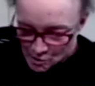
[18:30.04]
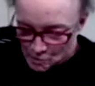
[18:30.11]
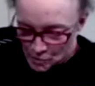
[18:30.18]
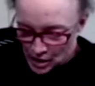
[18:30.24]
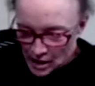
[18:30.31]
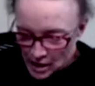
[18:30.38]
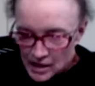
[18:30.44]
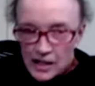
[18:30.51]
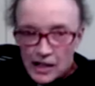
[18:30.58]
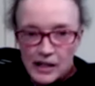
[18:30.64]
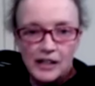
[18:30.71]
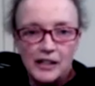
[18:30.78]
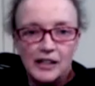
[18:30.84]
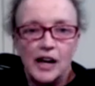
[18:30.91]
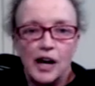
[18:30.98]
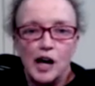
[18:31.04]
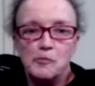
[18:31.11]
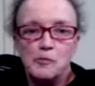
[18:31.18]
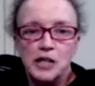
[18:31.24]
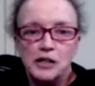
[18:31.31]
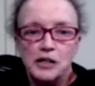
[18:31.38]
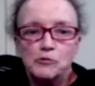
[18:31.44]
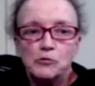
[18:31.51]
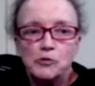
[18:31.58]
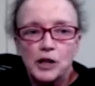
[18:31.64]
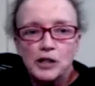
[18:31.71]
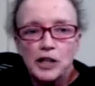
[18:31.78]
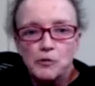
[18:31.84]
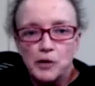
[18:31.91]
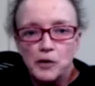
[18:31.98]
But, I mean,
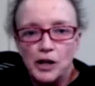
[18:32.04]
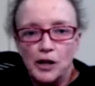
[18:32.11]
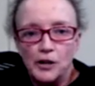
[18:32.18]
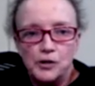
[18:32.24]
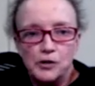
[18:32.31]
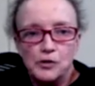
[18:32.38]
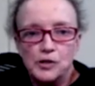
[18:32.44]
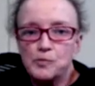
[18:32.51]
what can we all do?